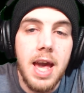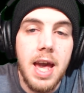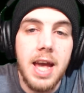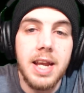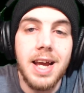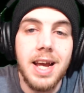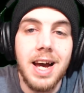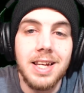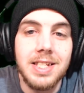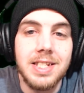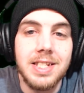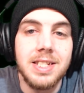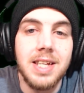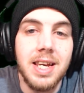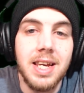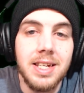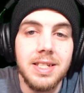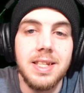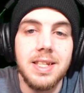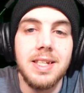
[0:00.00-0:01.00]
And I
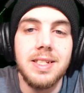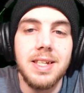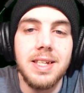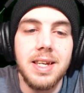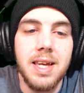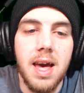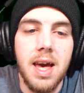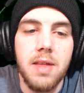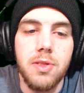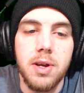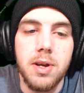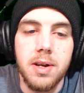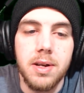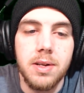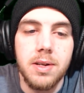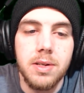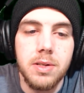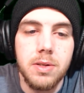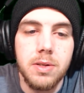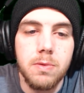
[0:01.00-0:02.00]
synced it together
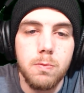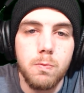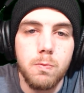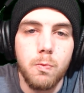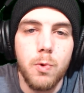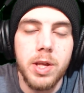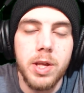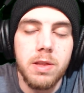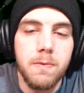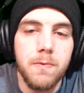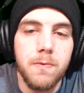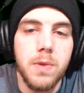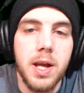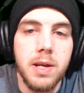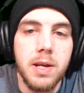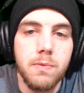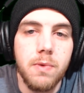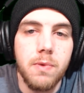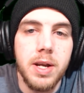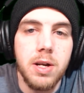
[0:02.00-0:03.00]
with
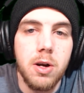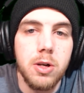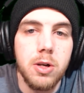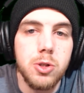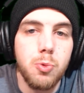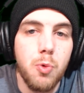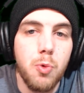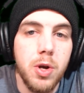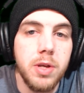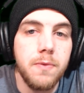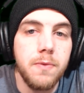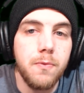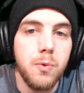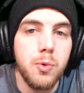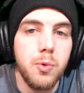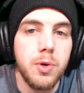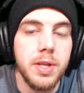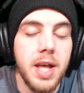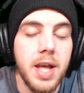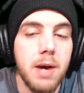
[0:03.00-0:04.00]
Flight Radar 24.